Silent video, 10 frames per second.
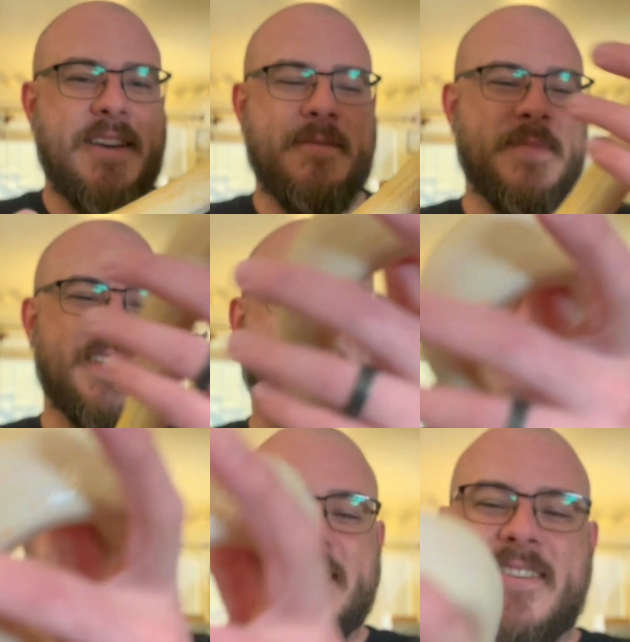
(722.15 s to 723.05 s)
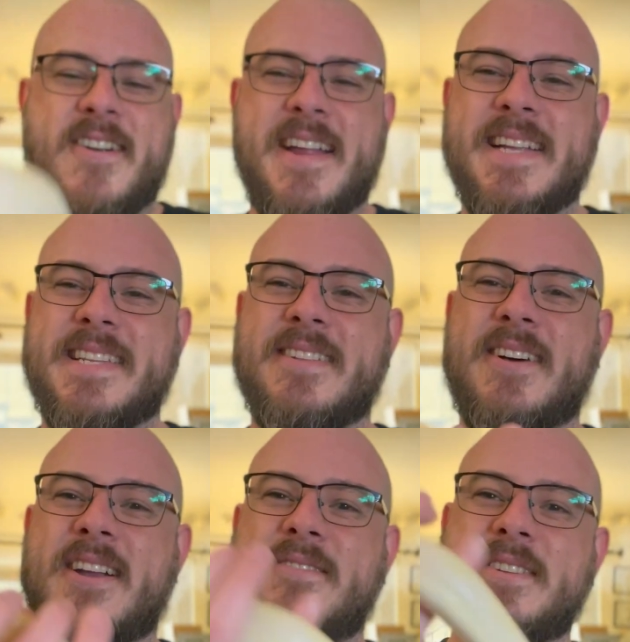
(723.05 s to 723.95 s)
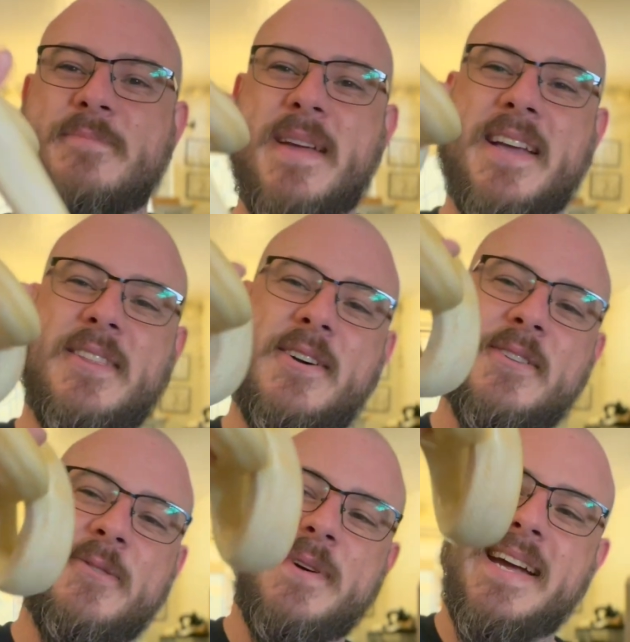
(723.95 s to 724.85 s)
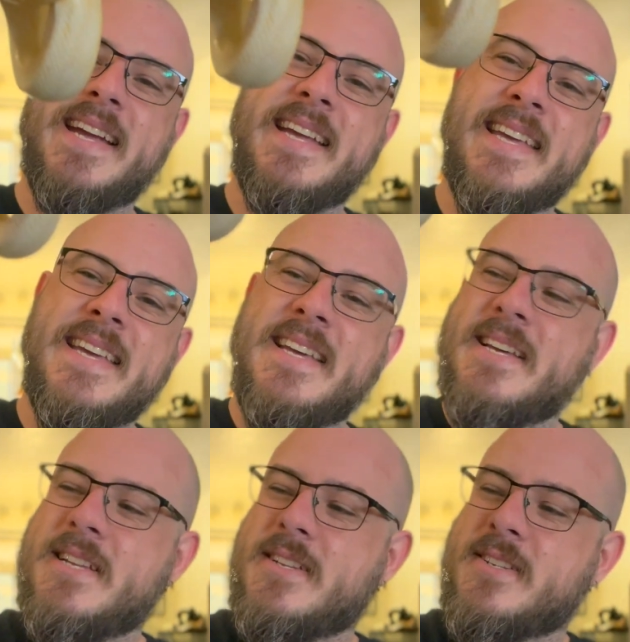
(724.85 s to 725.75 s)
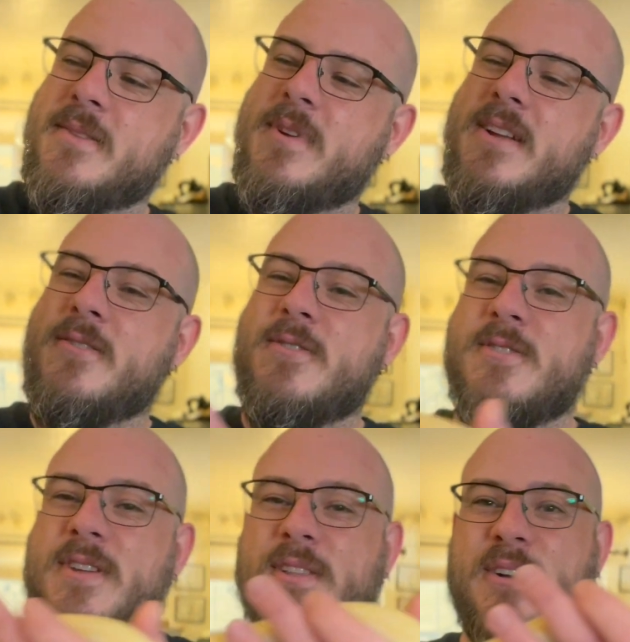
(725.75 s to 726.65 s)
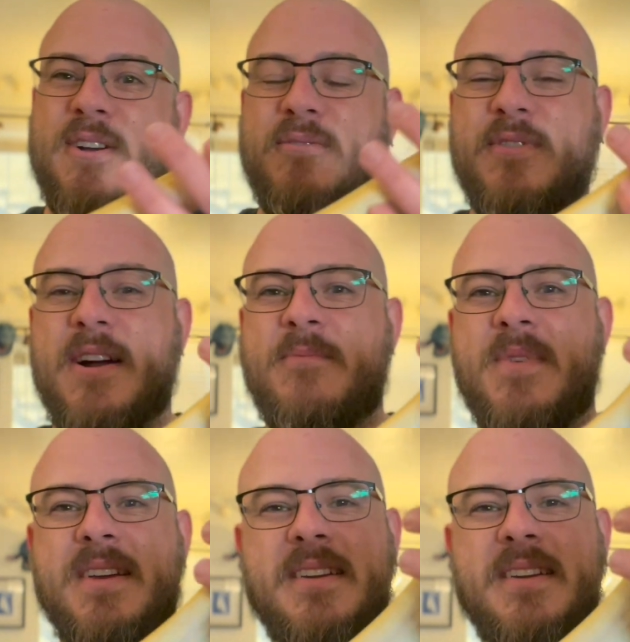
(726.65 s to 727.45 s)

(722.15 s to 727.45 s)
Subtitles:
mistakes and heartaches that a lot of us make along the way. Somebody who you can learn from.